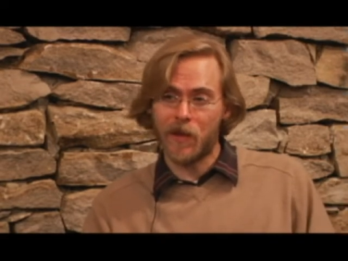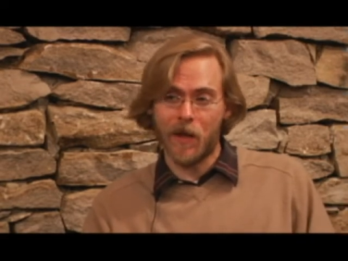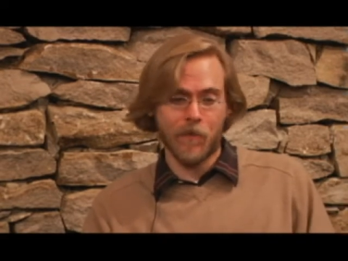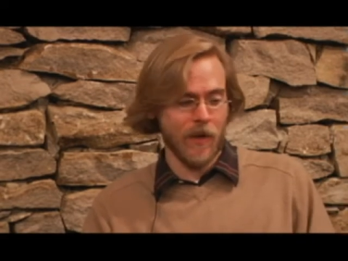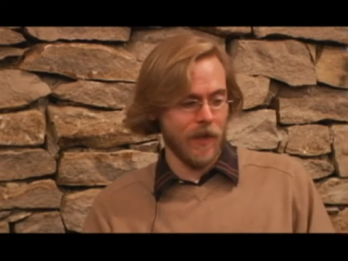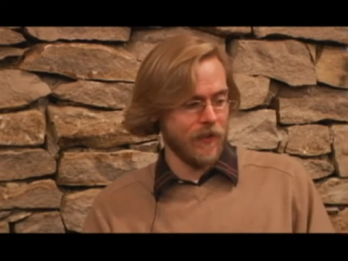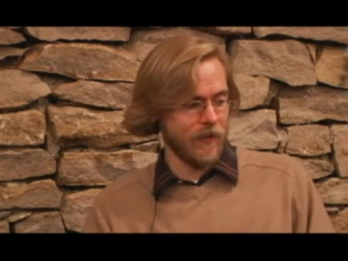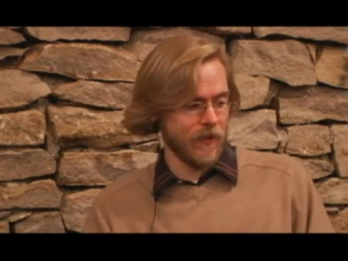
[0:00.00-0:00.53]
I'm
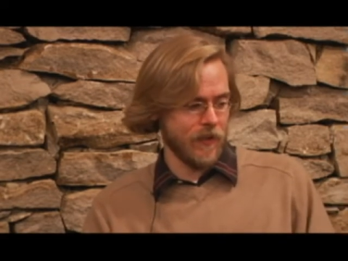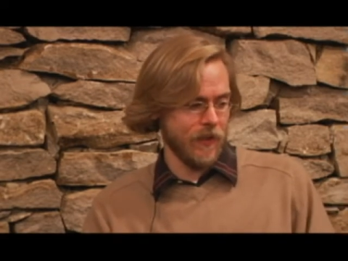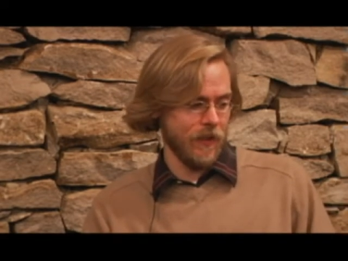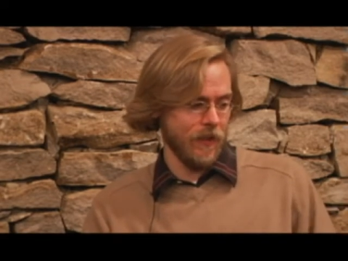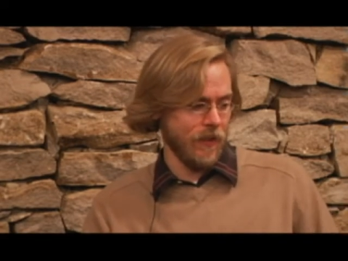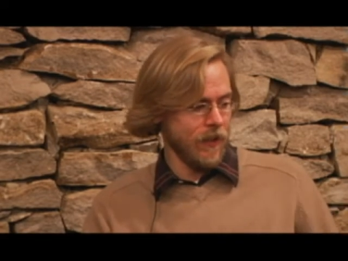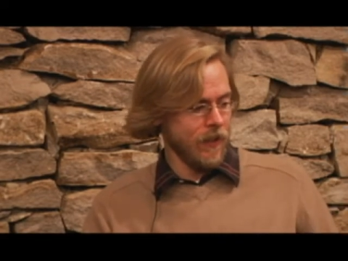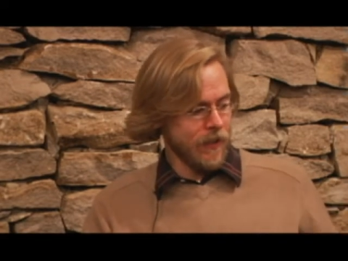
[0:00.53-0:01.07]
not just
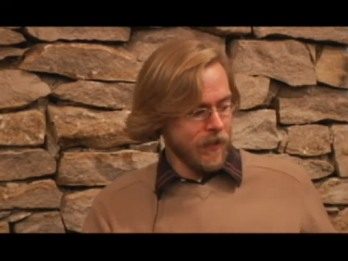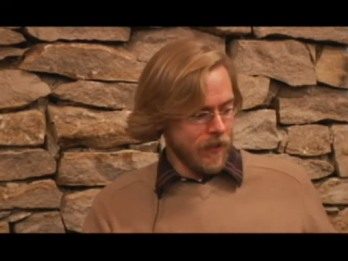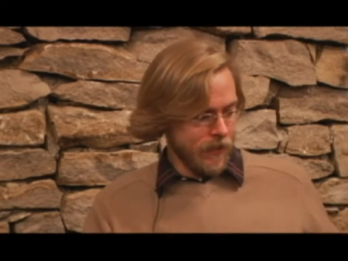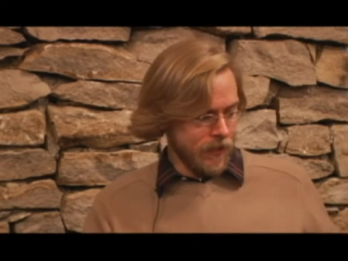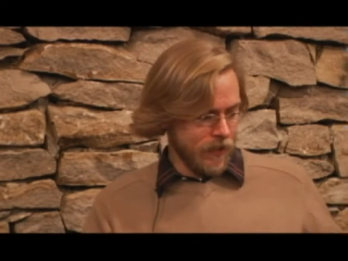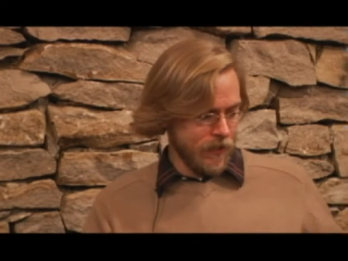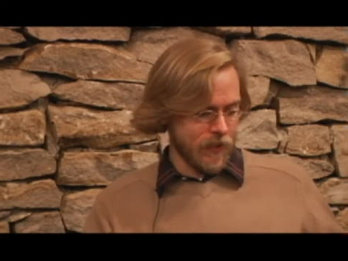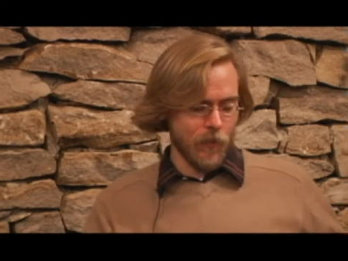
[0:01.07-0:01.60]

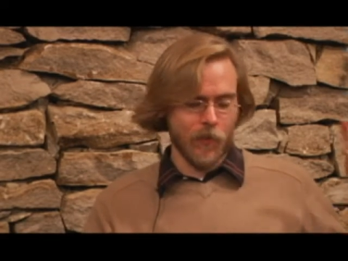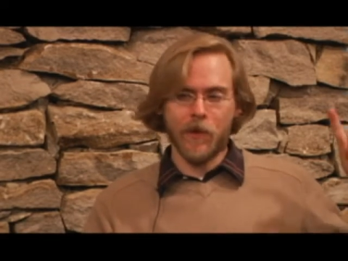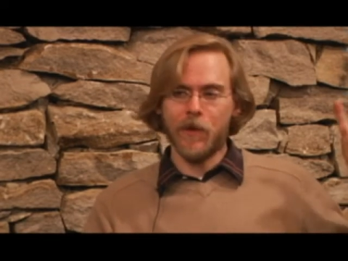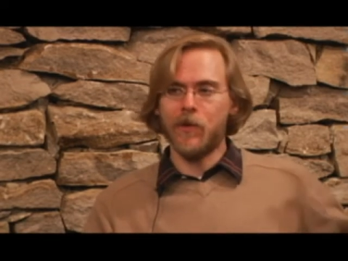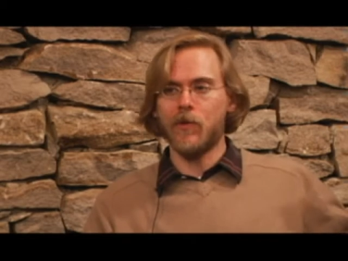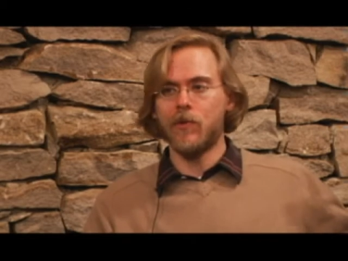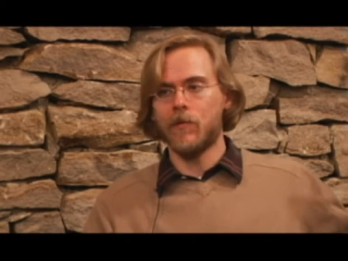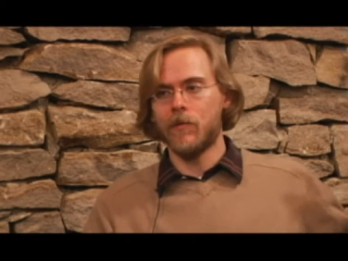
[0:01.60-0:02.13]
someone that
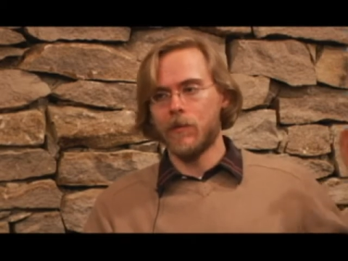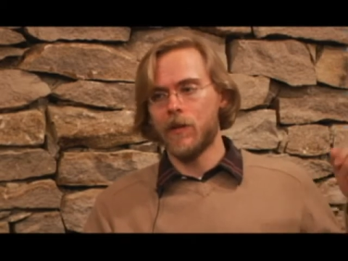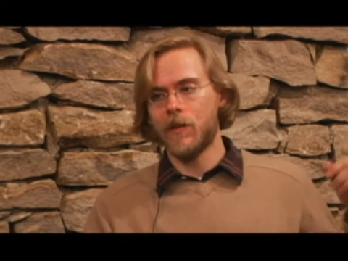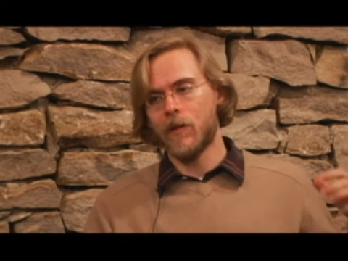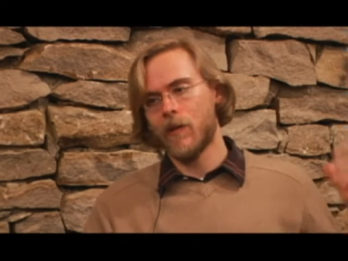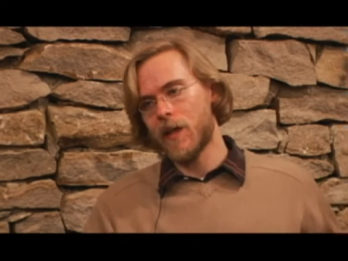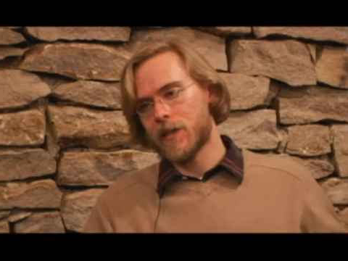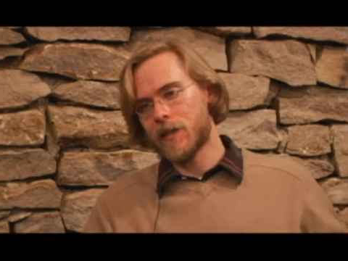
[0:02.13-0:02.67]

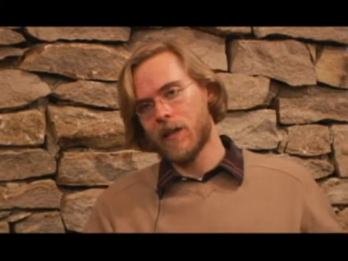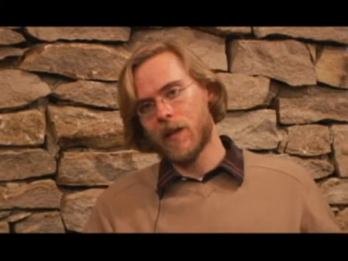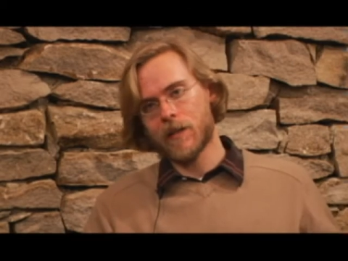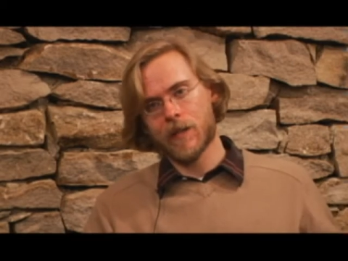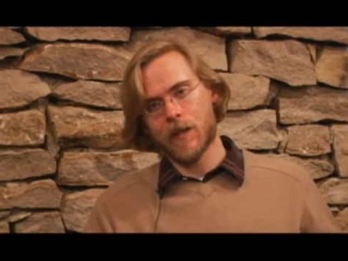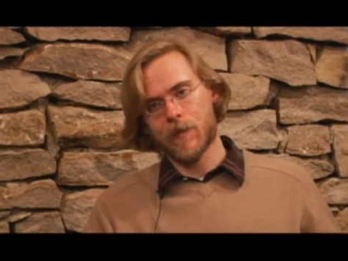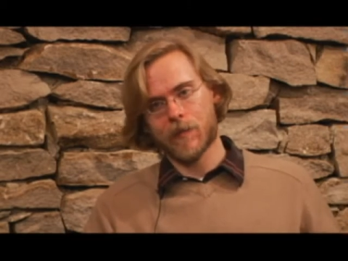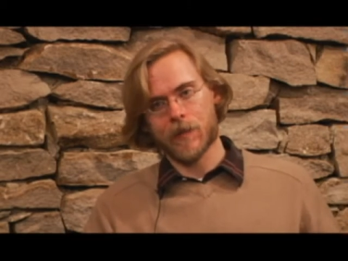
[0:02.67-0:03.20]
and that's a lot of
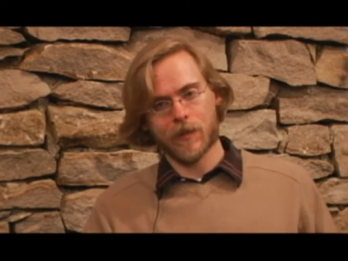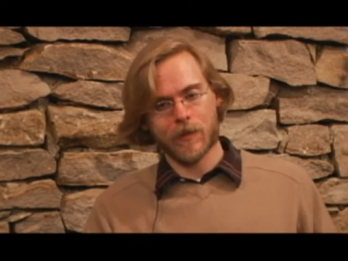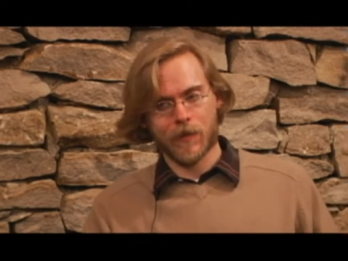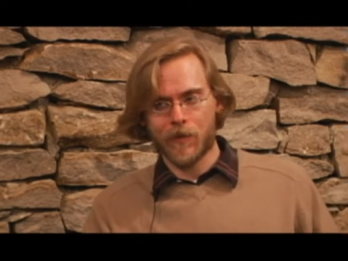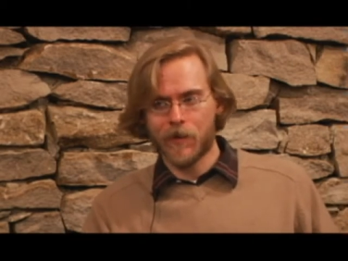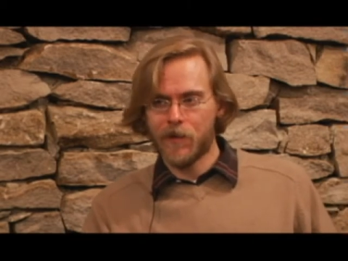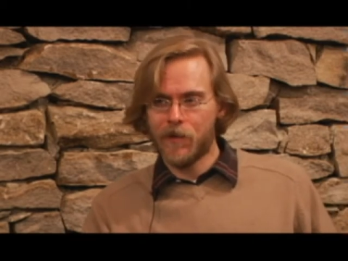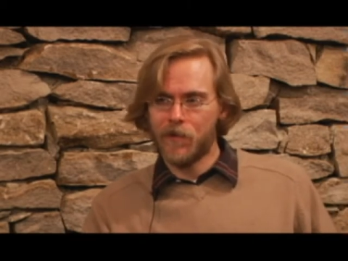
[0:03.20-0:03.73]
times like
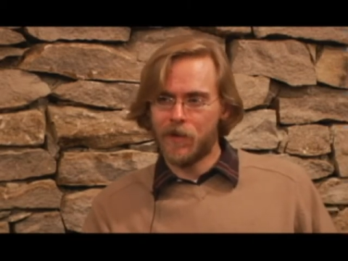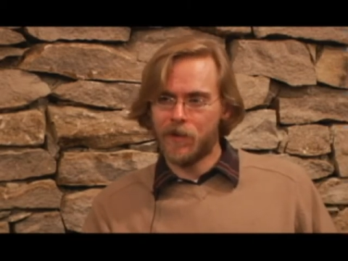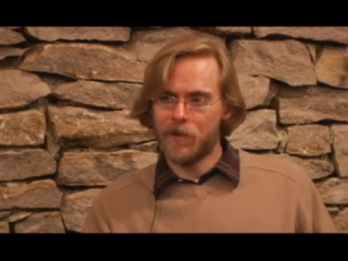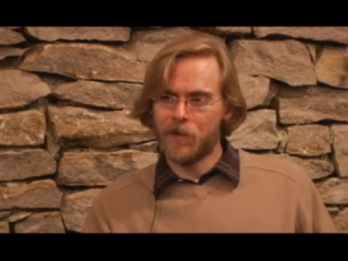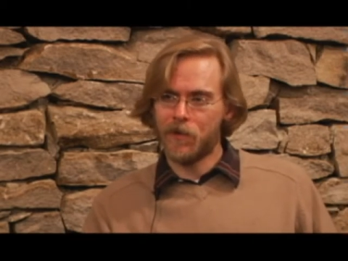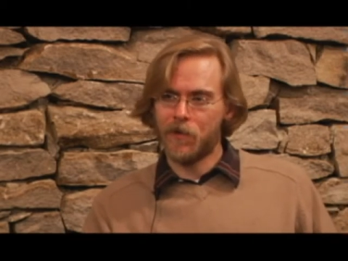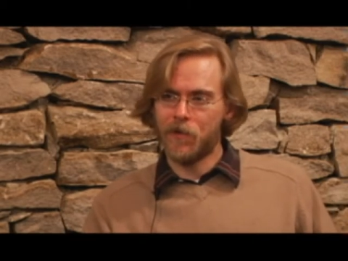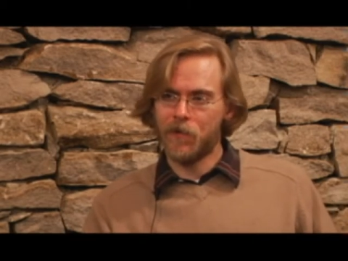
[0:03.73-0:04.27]
kind of the
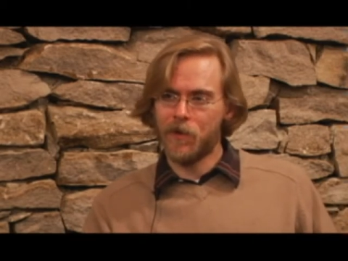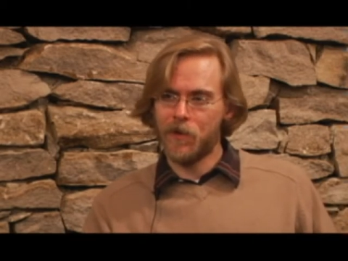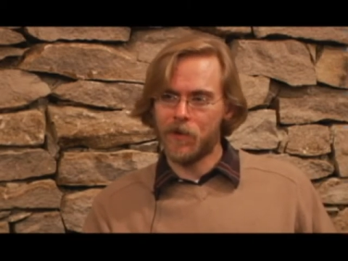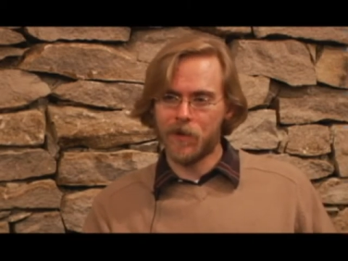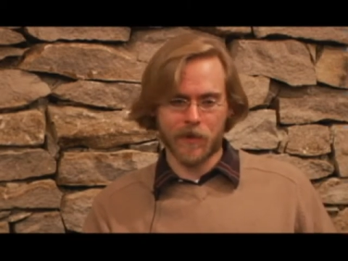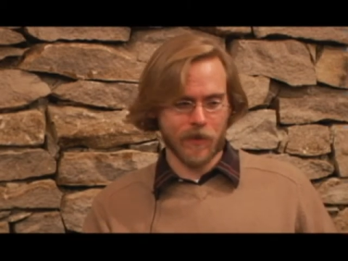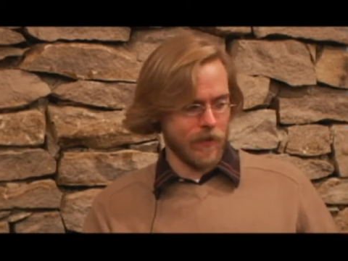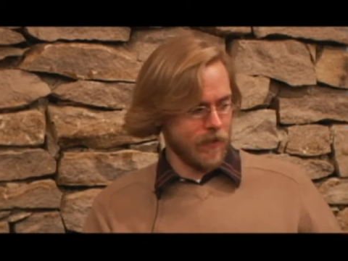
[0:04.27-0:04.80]
evangelical
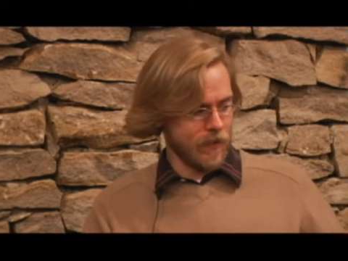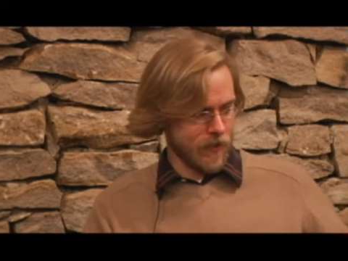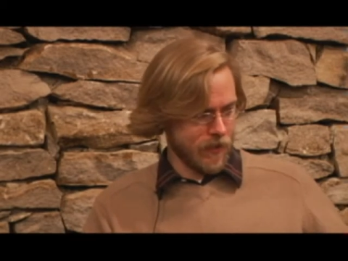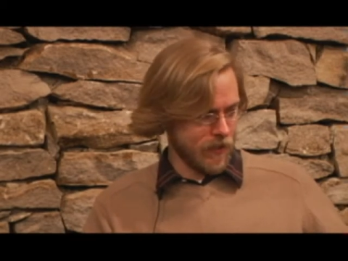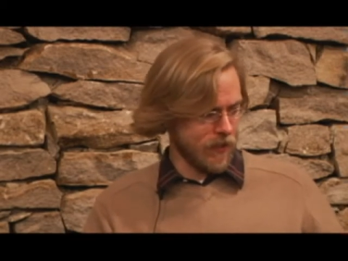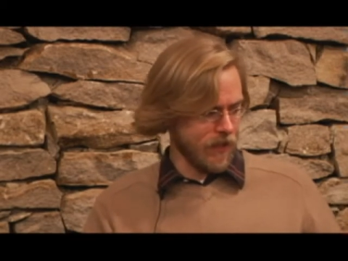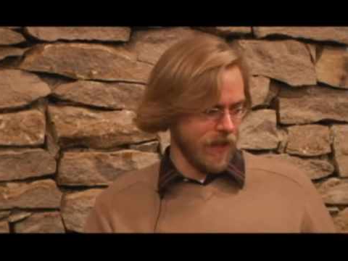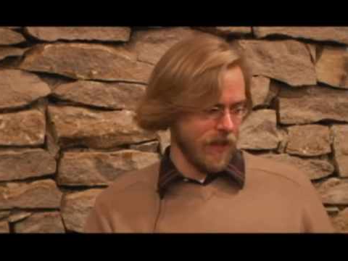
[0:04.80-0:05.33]
focus is it's
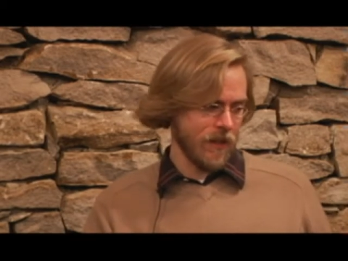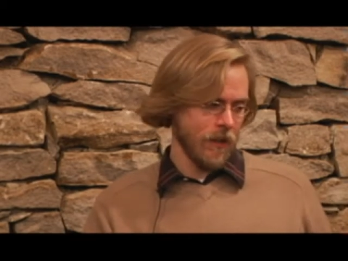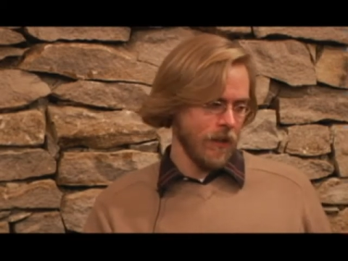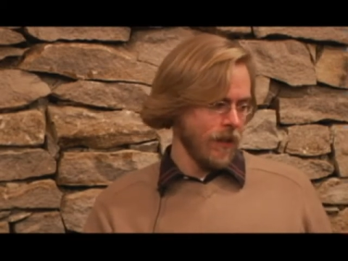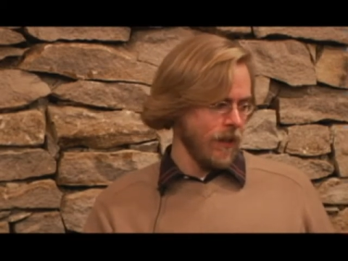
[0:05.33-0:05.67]
just like,